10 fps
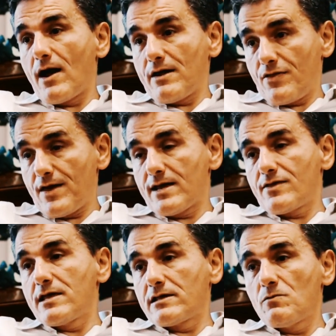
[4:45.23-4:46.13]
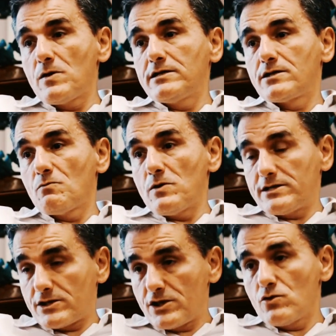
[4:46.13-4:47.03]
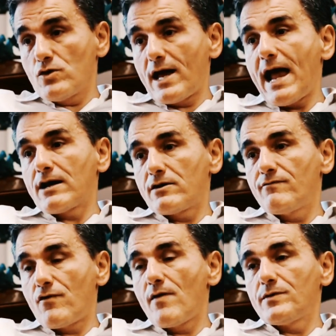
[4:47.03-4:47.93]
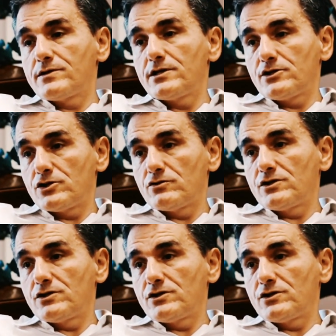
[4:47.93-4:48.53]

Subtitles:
But I think that we still can confront this issue.